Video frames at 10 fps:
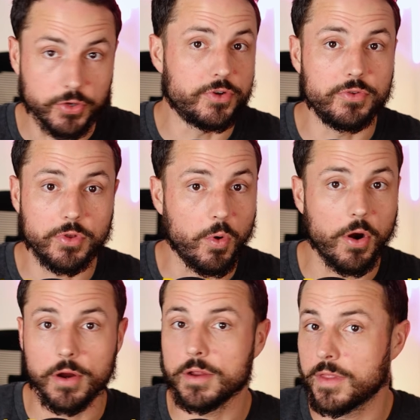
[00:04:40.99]
You do the
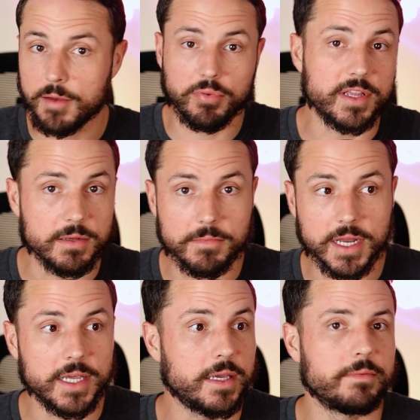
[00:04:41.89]
work, they bring the
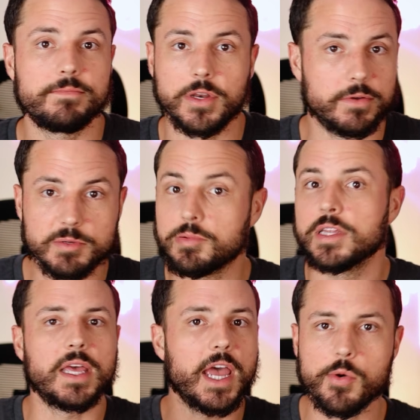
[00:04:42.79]
money,
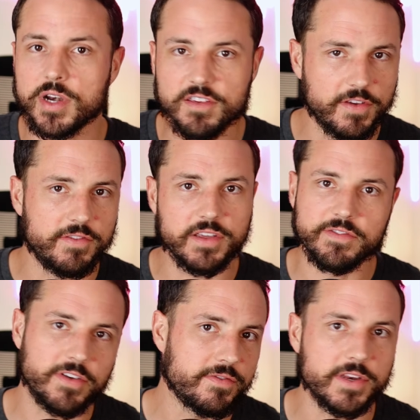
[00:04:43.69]
split the equity
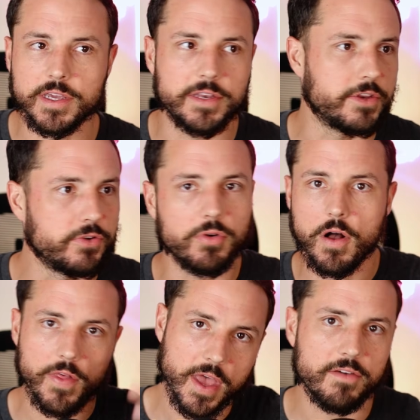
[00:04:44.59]
50-50, and you do
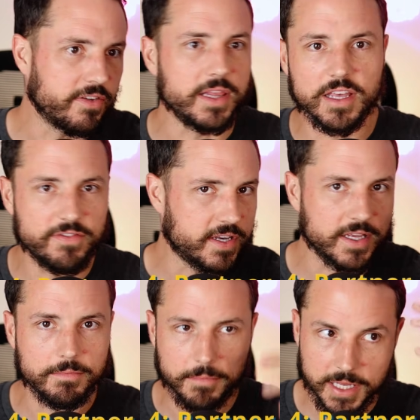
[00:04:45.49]
all the heavy
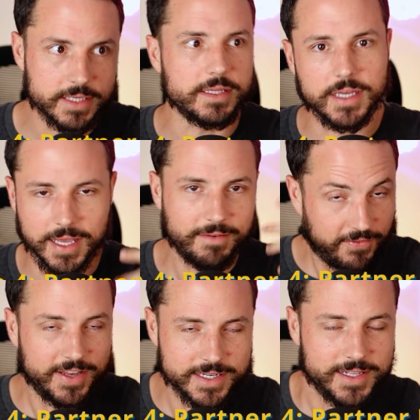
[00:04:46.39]
lifting mentally and
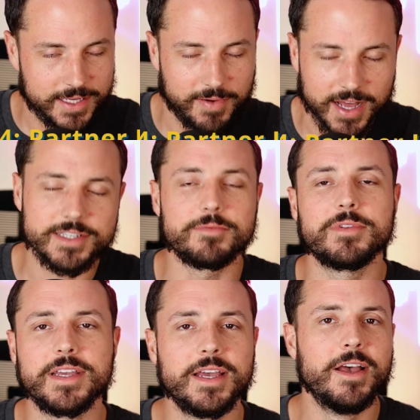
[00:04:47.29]
physically
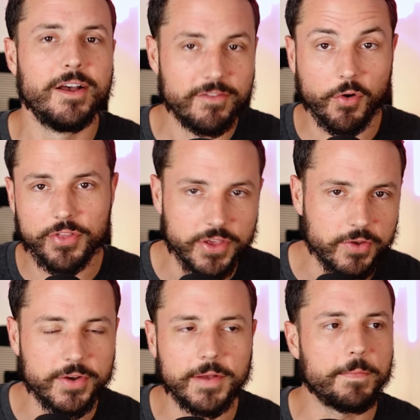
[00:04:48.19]
possibly for the
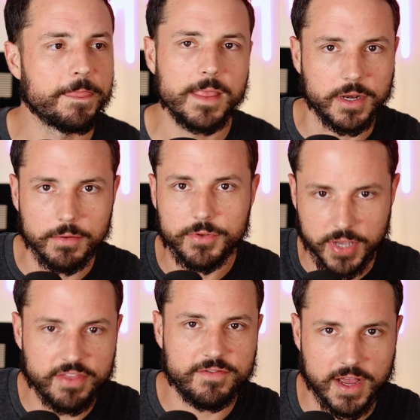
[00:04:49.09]
unit. You
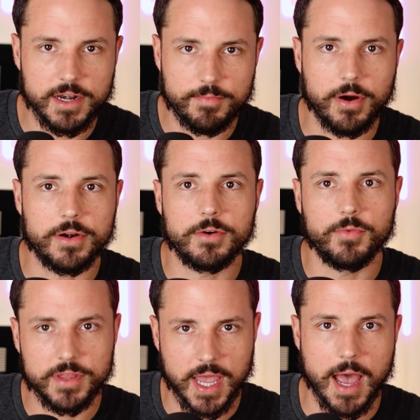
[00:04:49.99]
have to find a partner
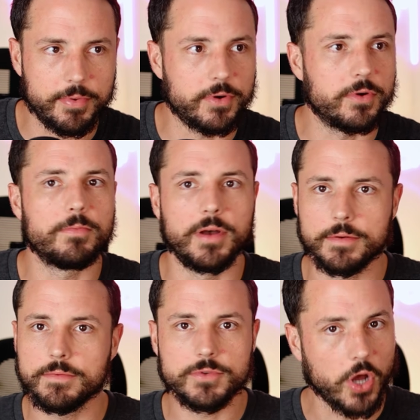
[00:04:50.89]
with capital,
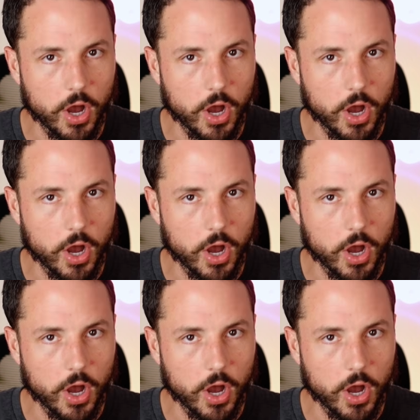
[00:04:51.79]
but